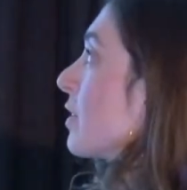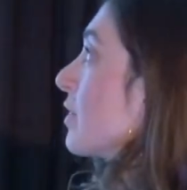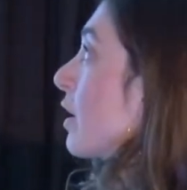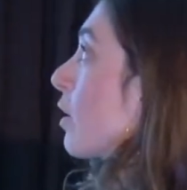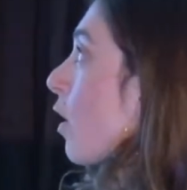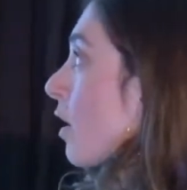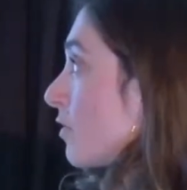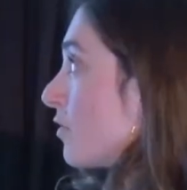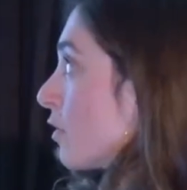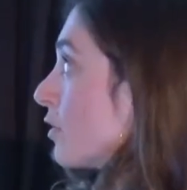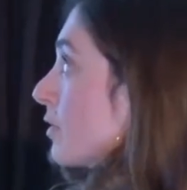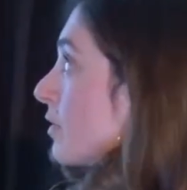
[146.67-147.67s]
There are
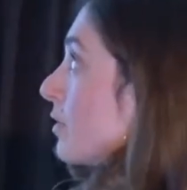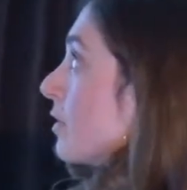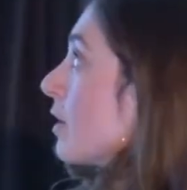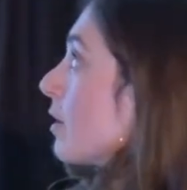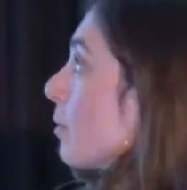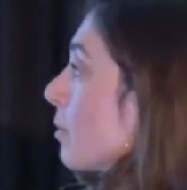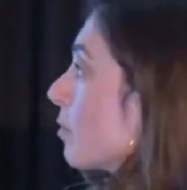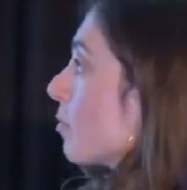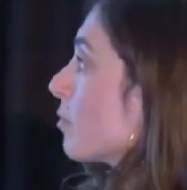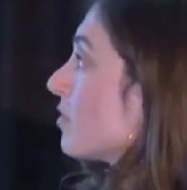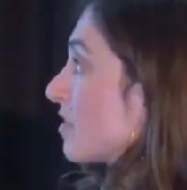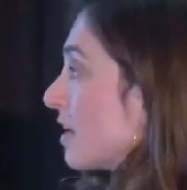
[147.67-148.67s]
certain
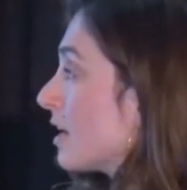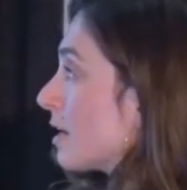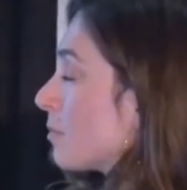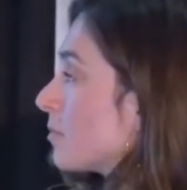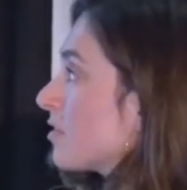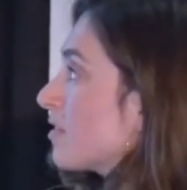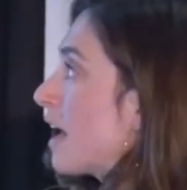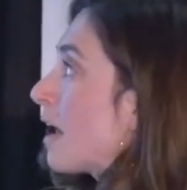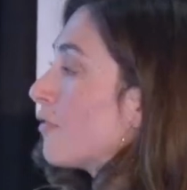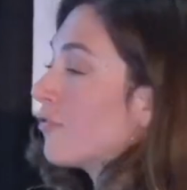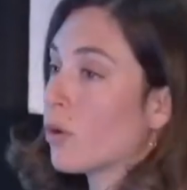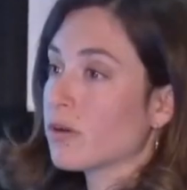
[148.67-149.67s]
schemes
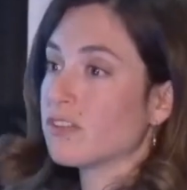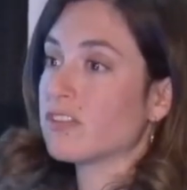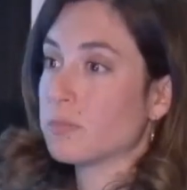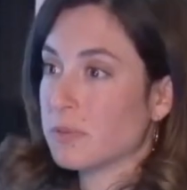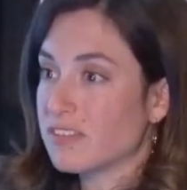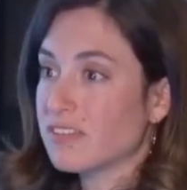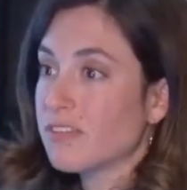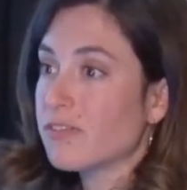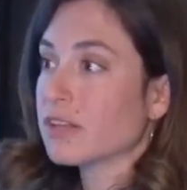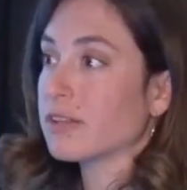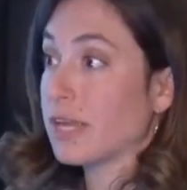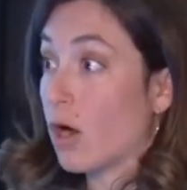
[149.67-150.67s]
that focus
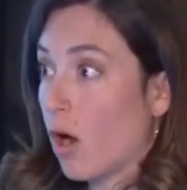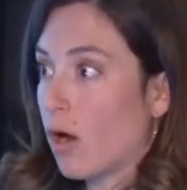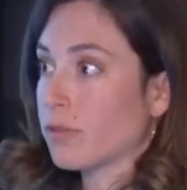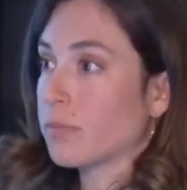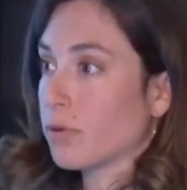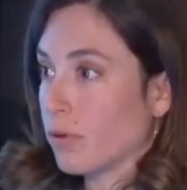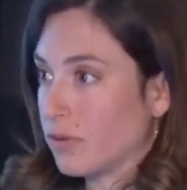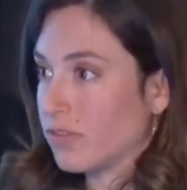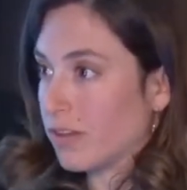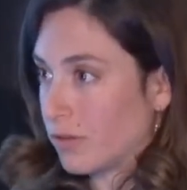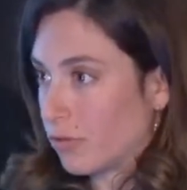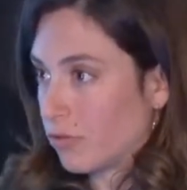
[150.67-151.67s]
specifically on the
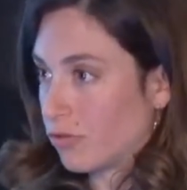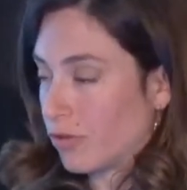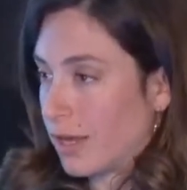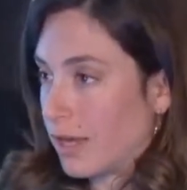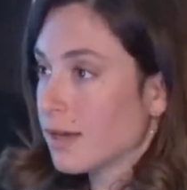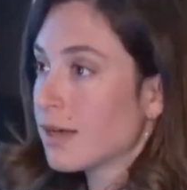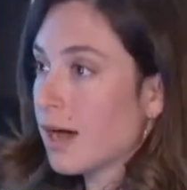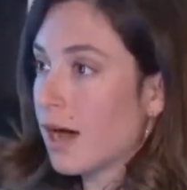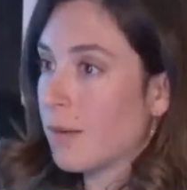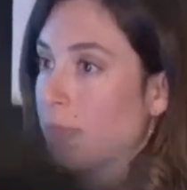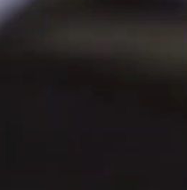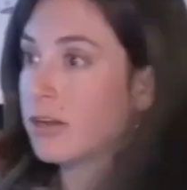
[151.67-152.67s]
produce industry.
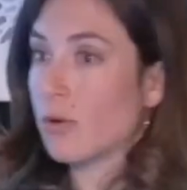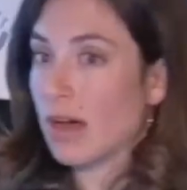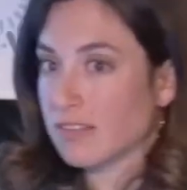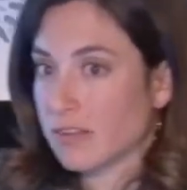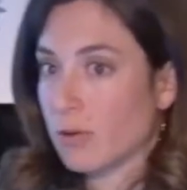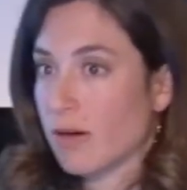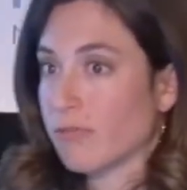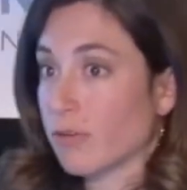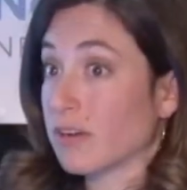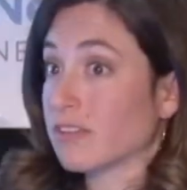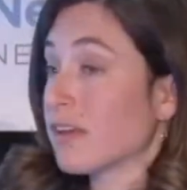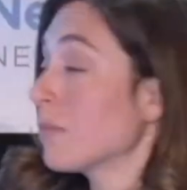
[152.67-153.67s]
I know SQF,
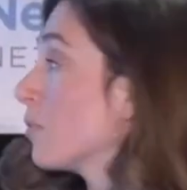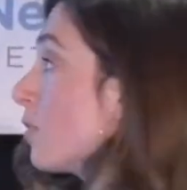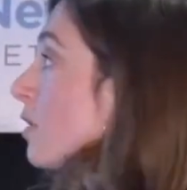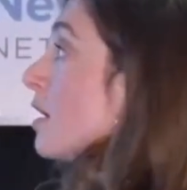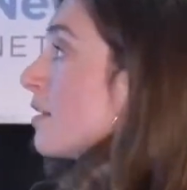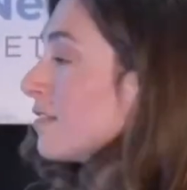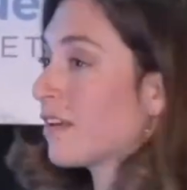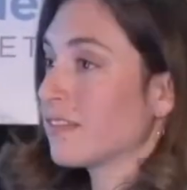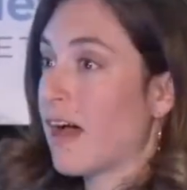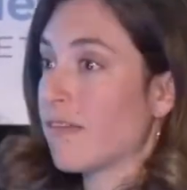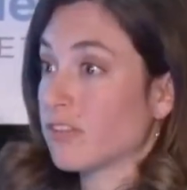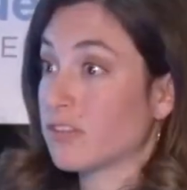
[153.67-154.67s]
for example, does
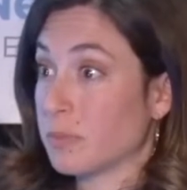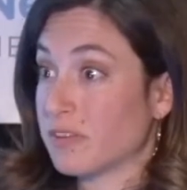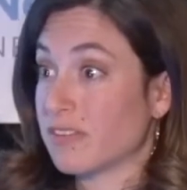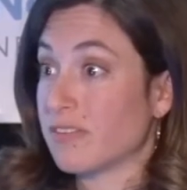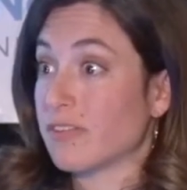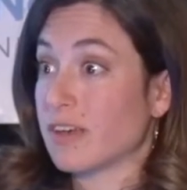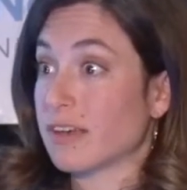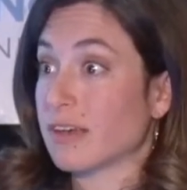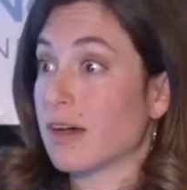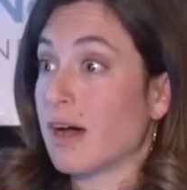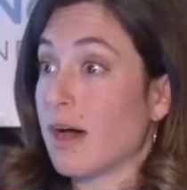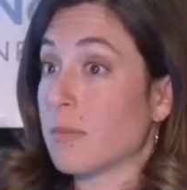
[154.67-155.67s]
have a
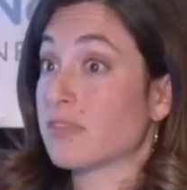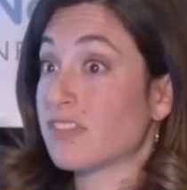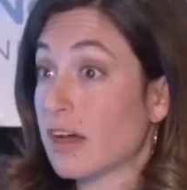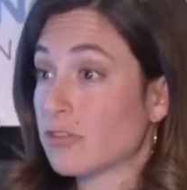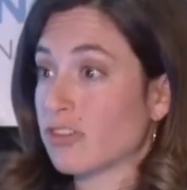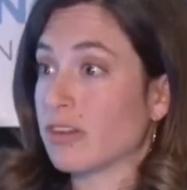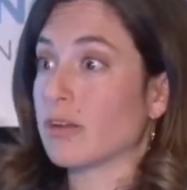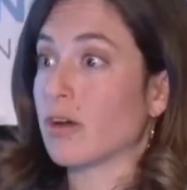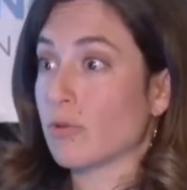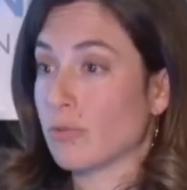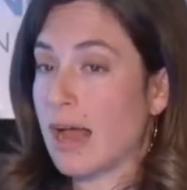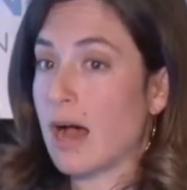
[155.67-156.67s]
specific section
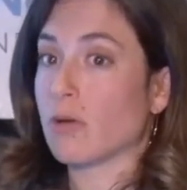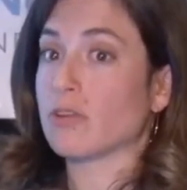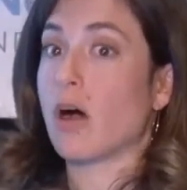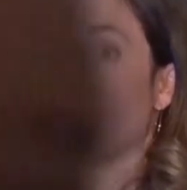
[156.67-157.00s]
around